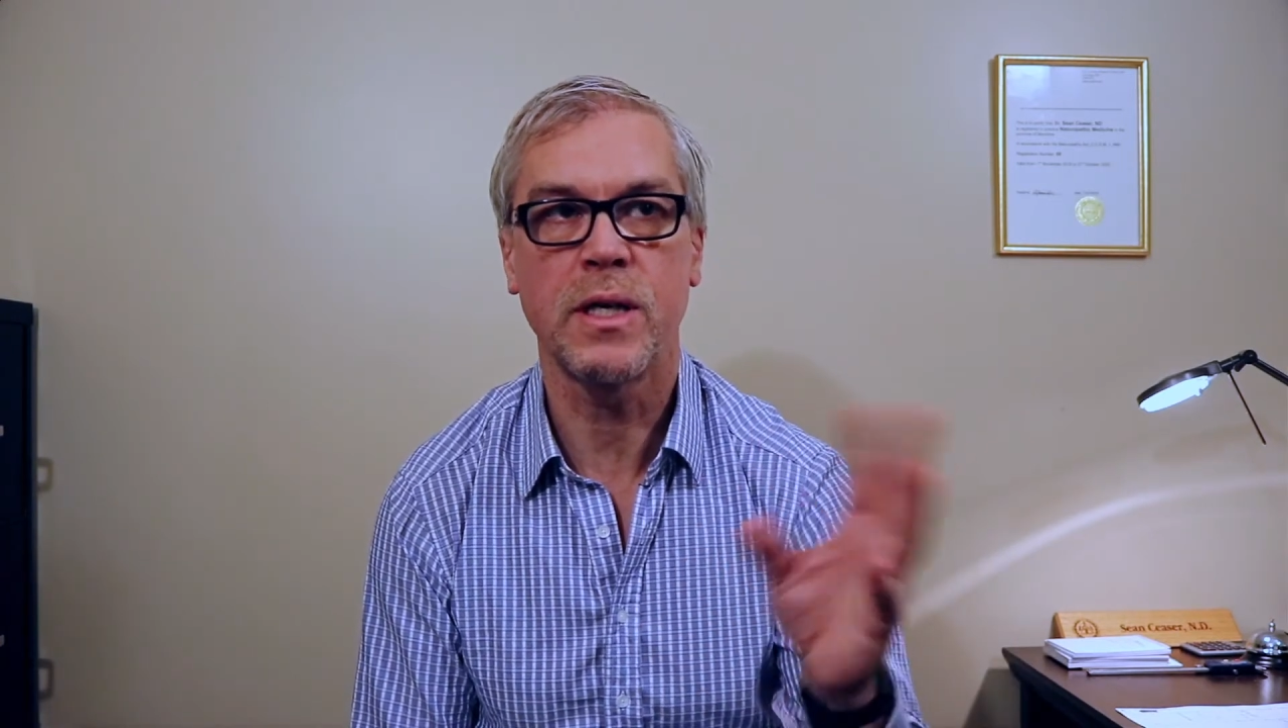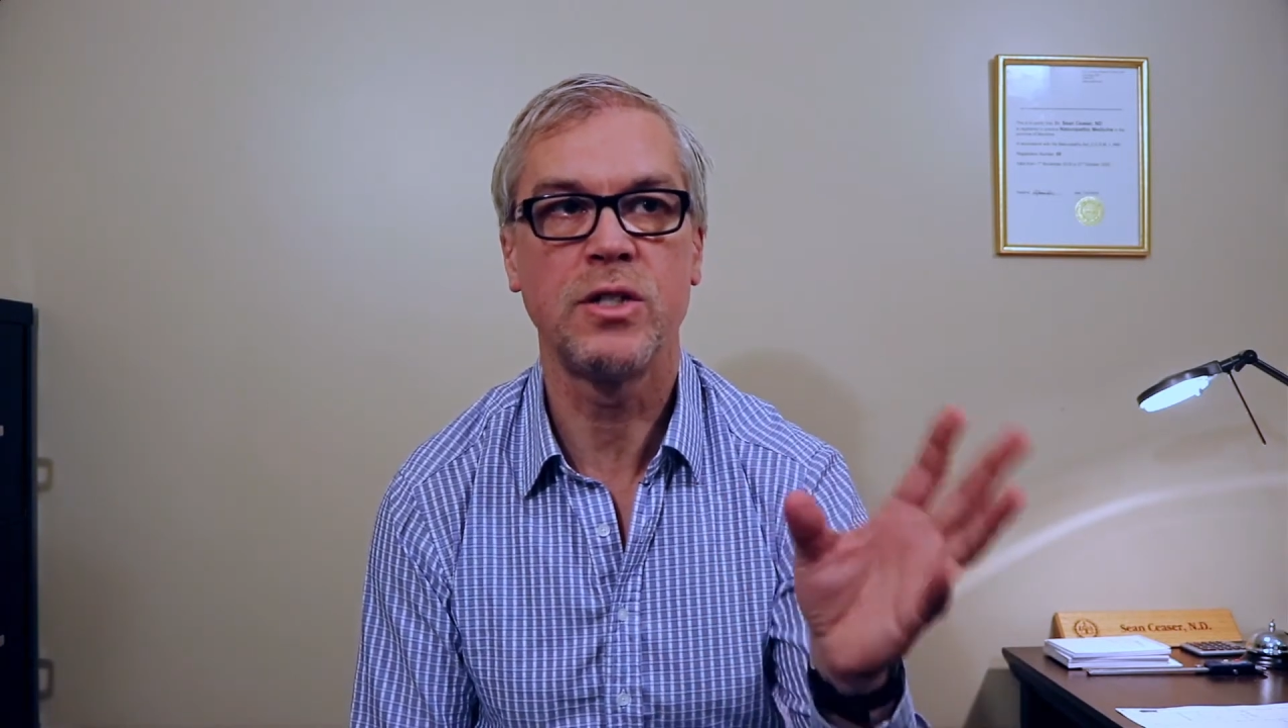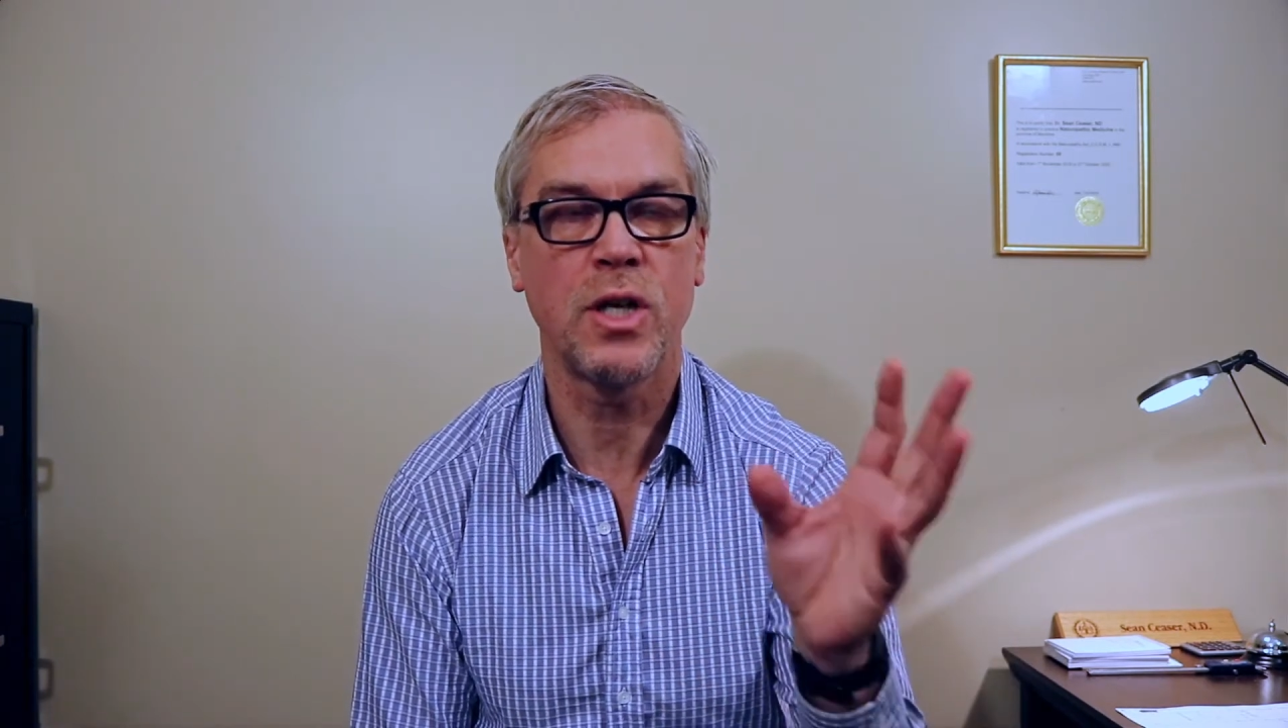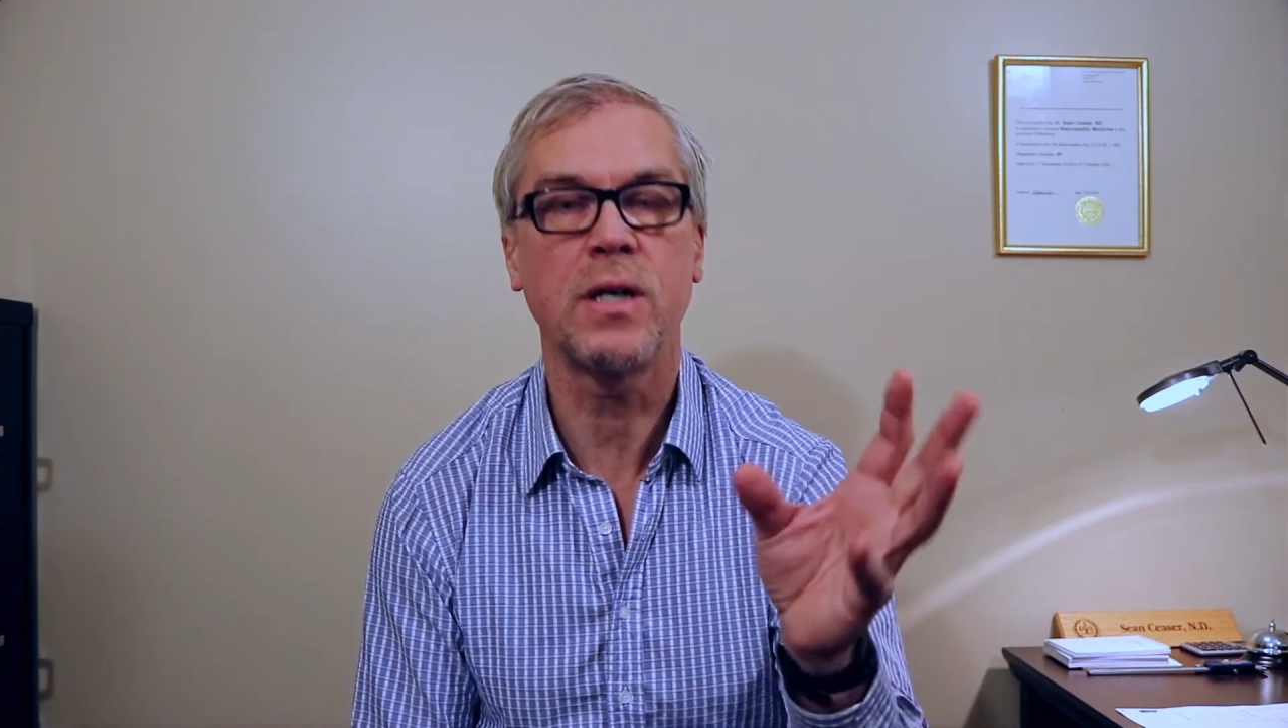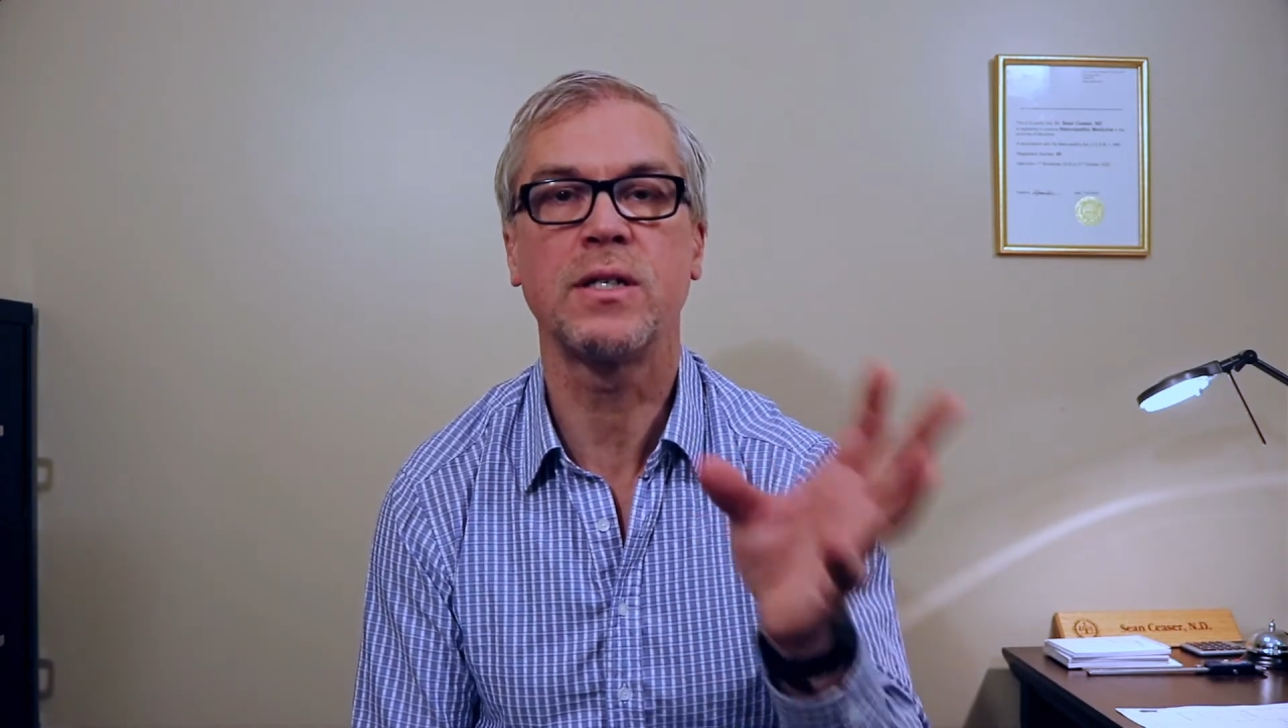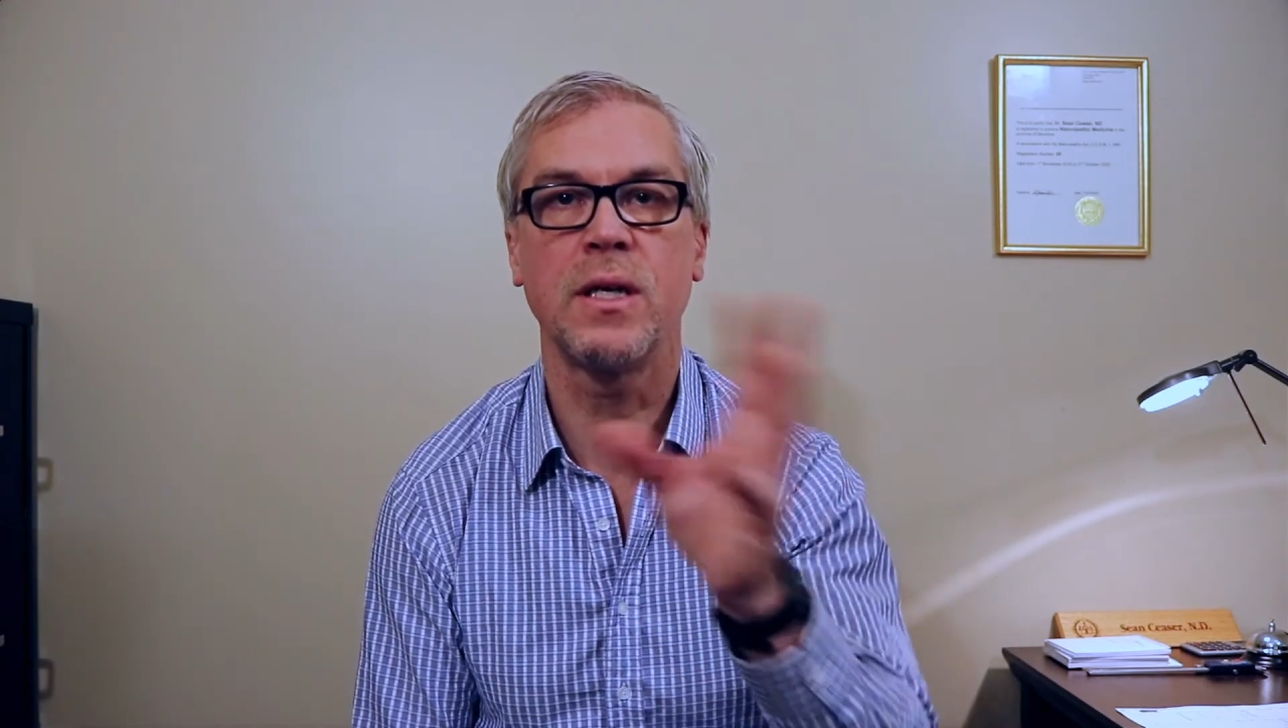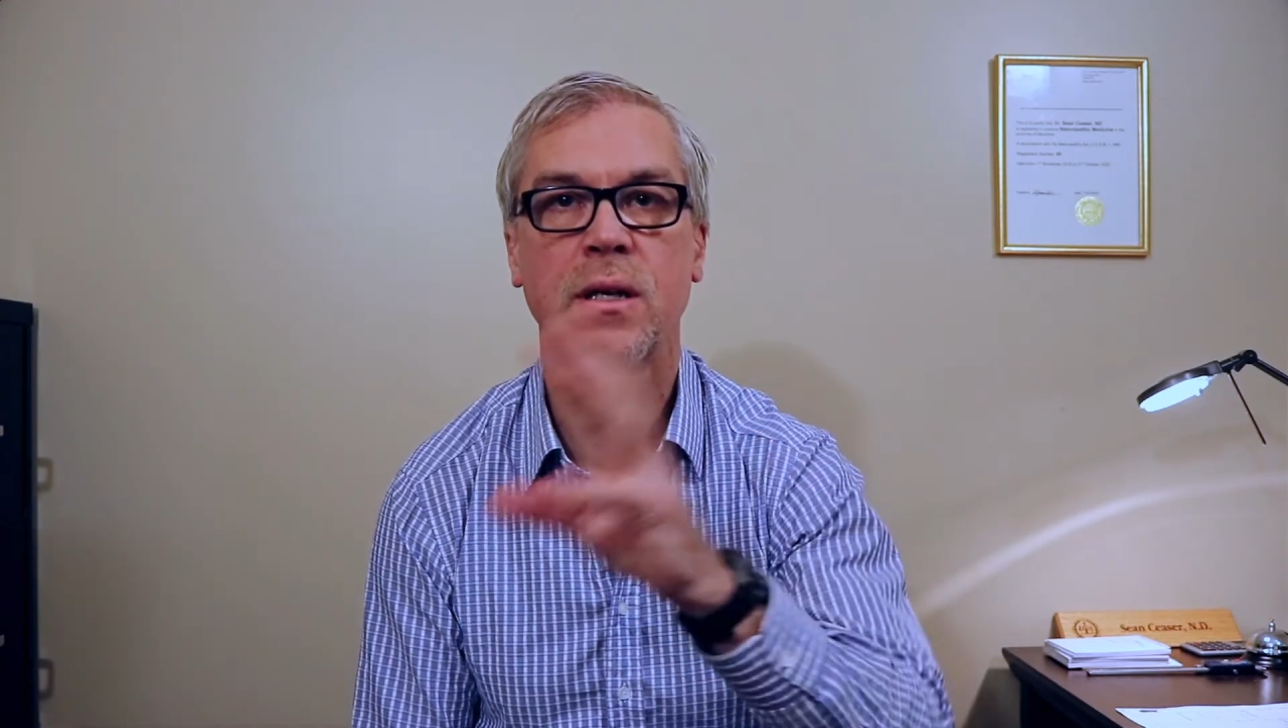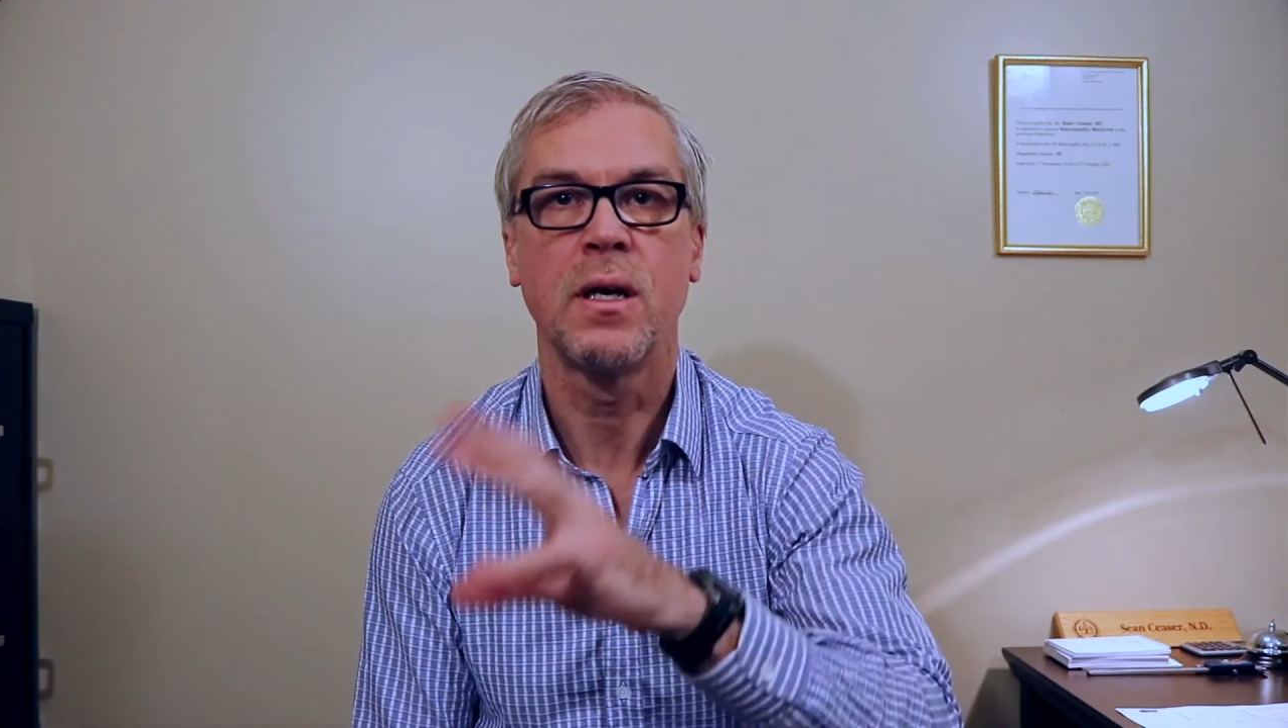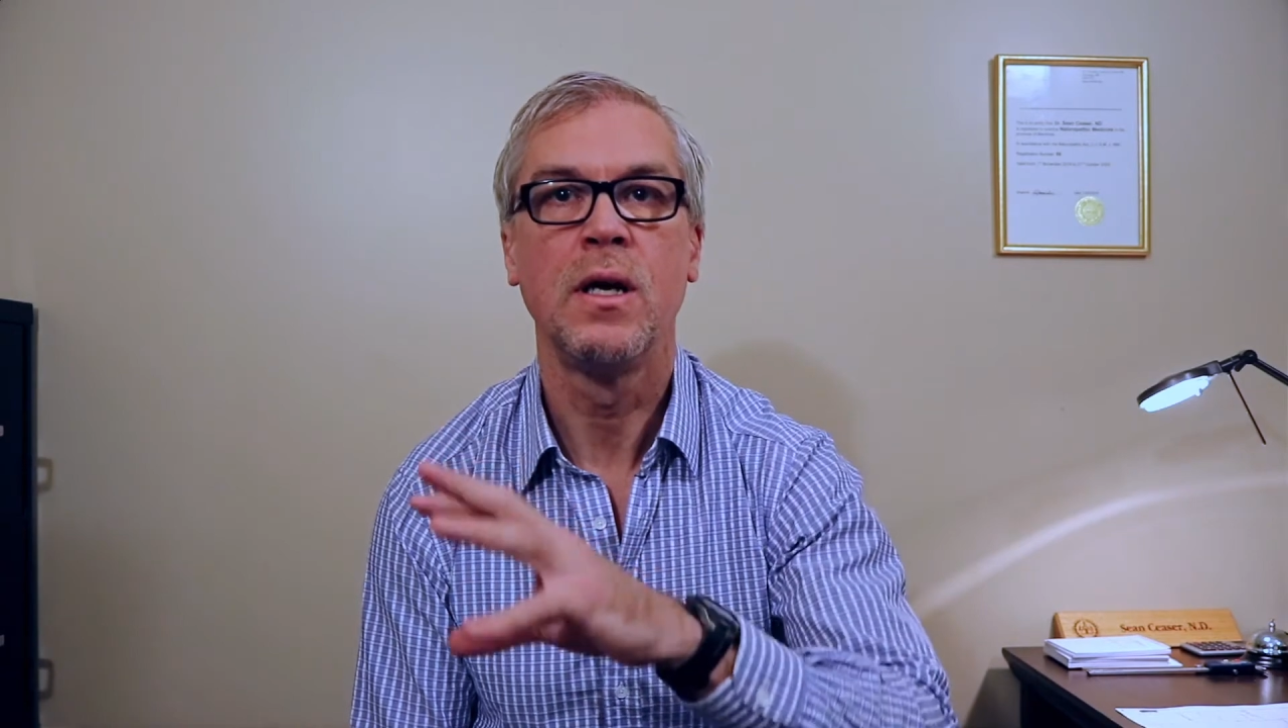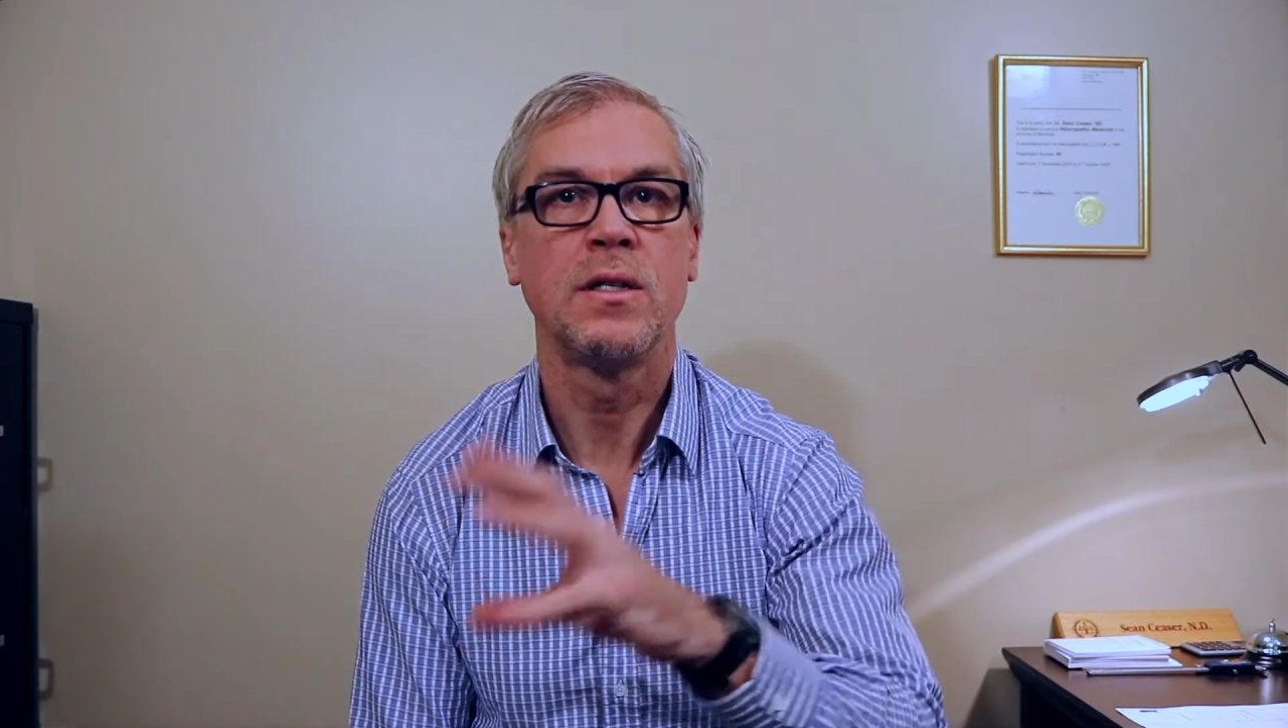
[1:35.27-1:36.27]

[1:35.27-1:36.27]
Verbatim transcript: conjunction.